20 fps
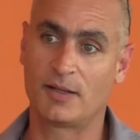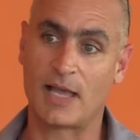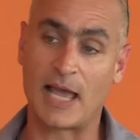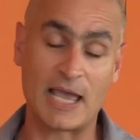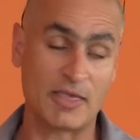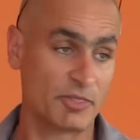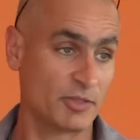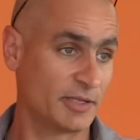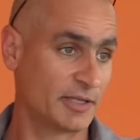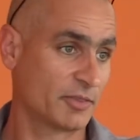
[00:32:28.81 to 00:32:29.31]

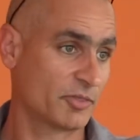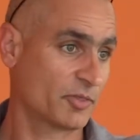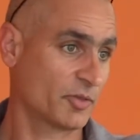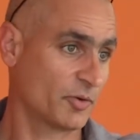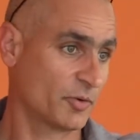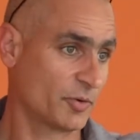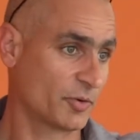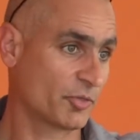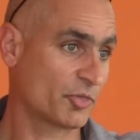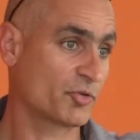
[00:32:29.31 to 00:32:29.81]
isolates
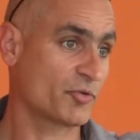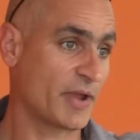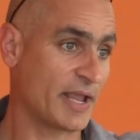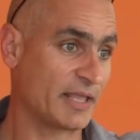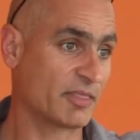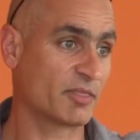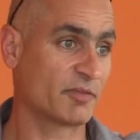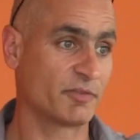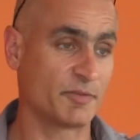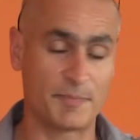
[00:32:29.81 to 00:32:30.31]
or
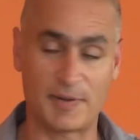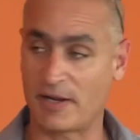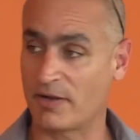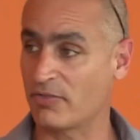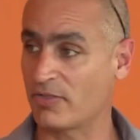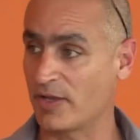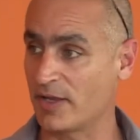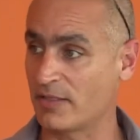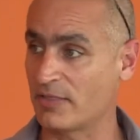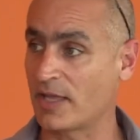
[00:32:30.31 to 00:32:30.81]
strains of the
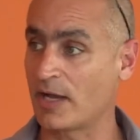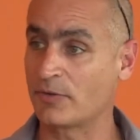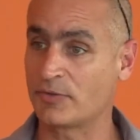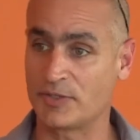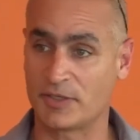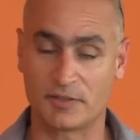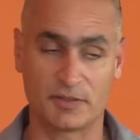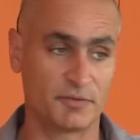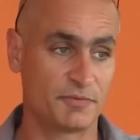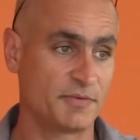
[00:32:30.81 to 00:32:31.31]
parasites out
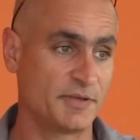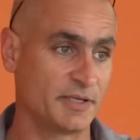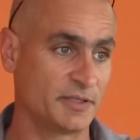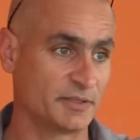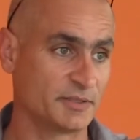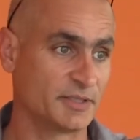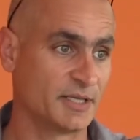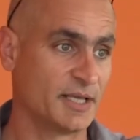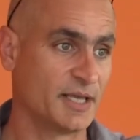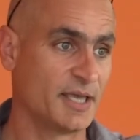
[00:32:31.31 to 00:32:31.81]
there in the
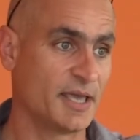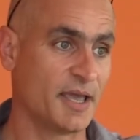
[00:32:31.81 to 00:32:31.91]
field